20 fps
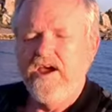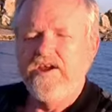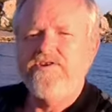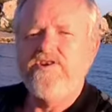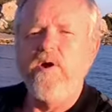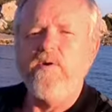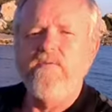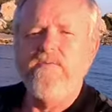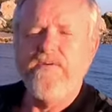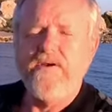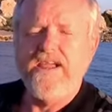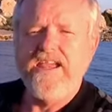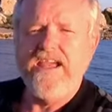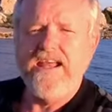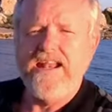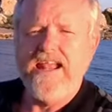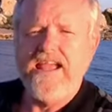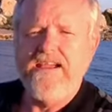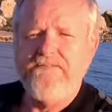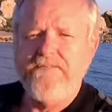Don't
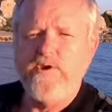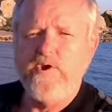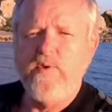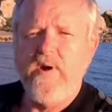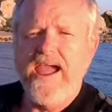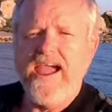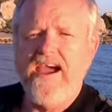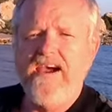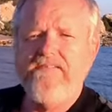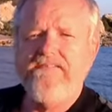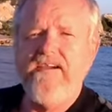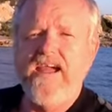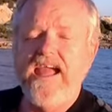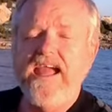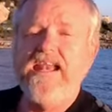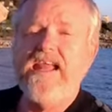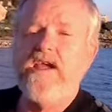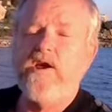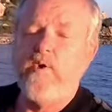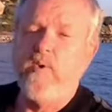forget, if you have
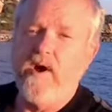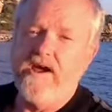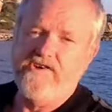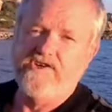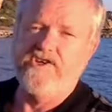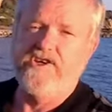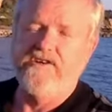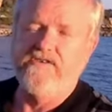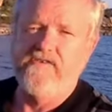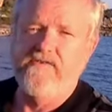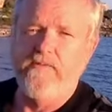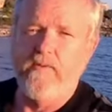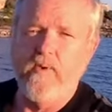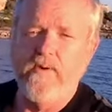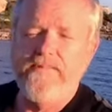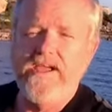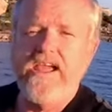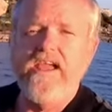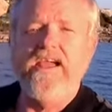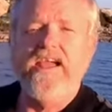any questions
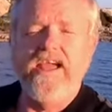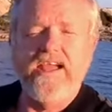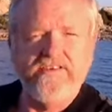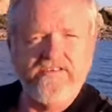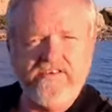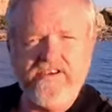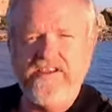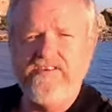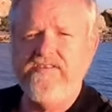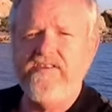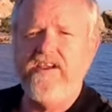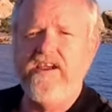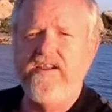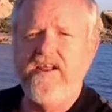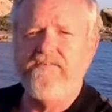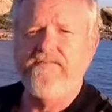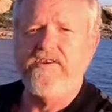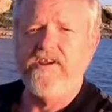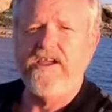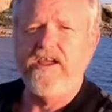for me, it's easy
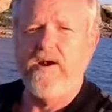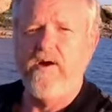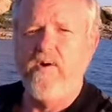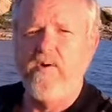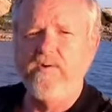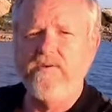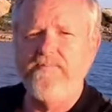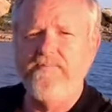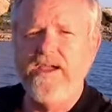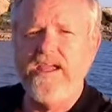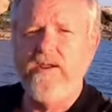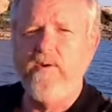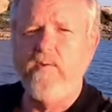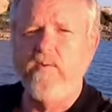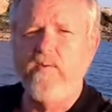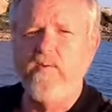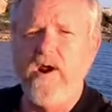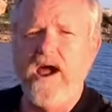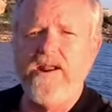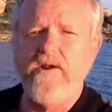enough to get a hold of me
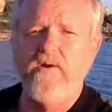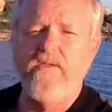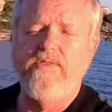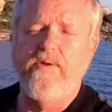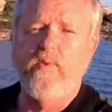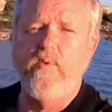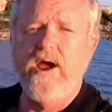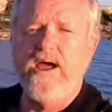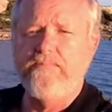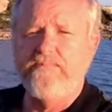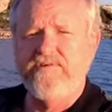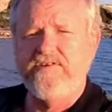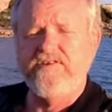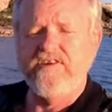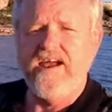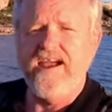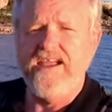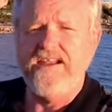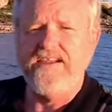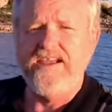right on the
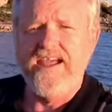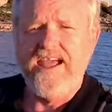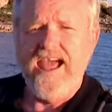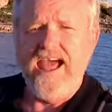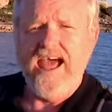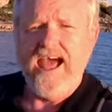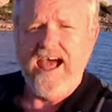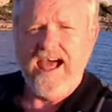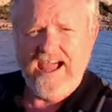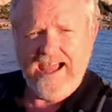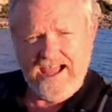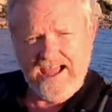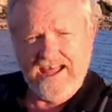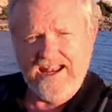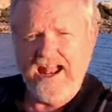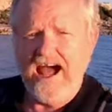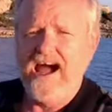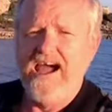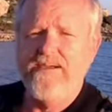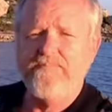website,
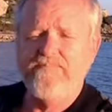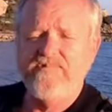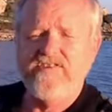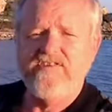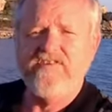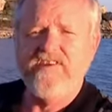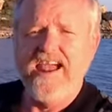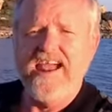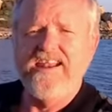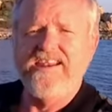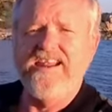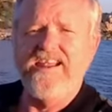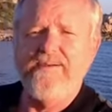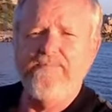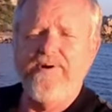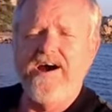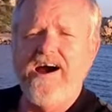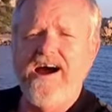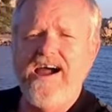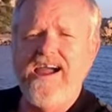and I'm
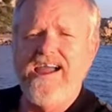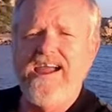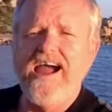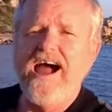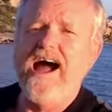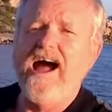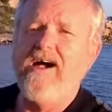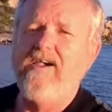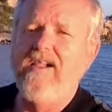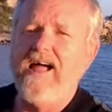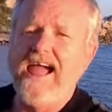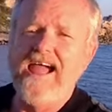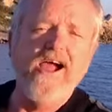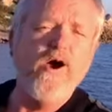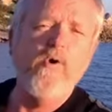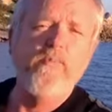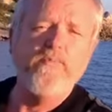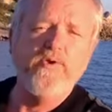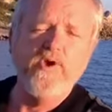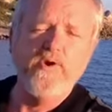standing by. I'll
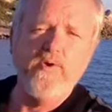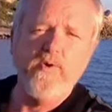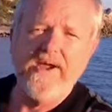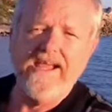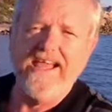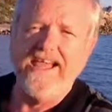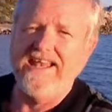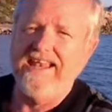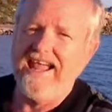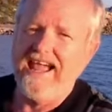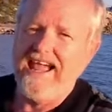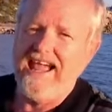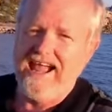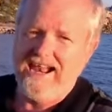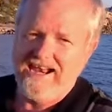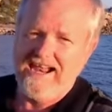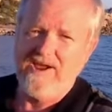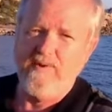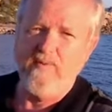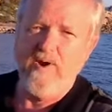help you in
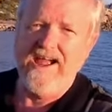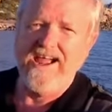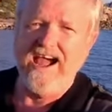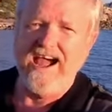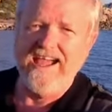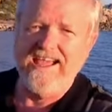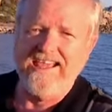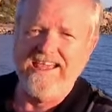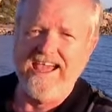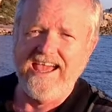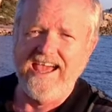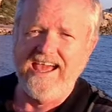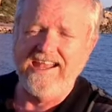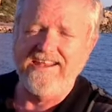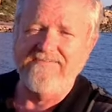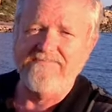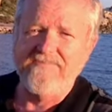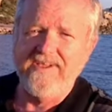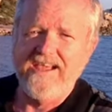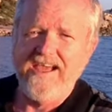any way I can.
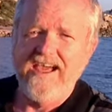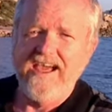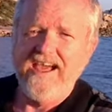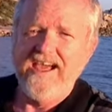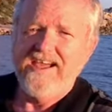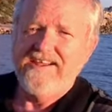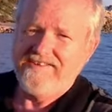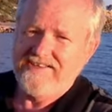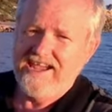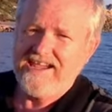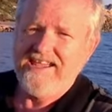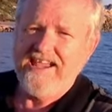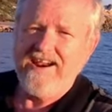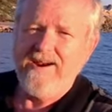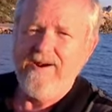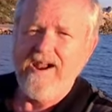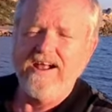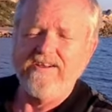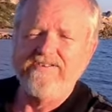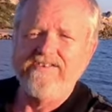Take
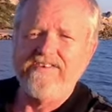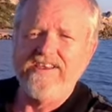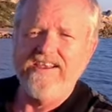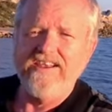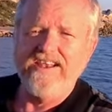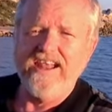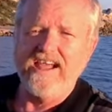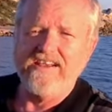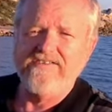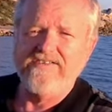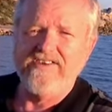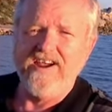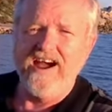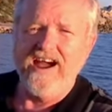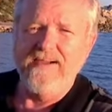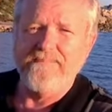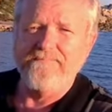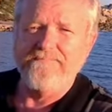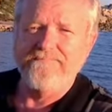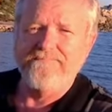care. I'll see you next time.